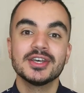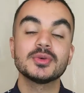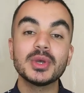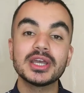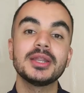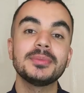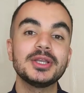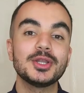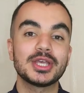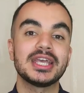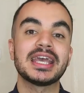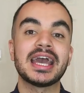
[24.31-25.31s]
so we're gonna be
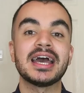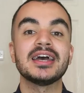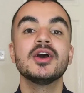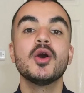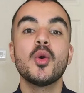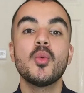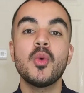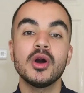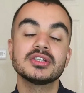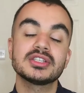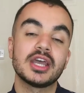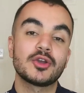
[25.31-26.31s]
looking at
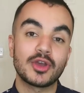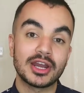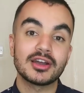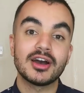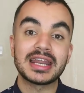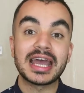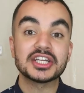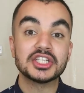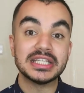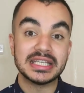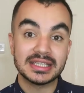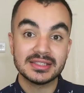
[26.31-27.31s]
what a credit card
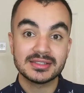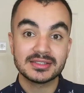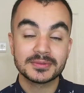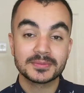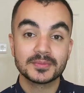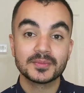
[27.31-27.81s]
actually is,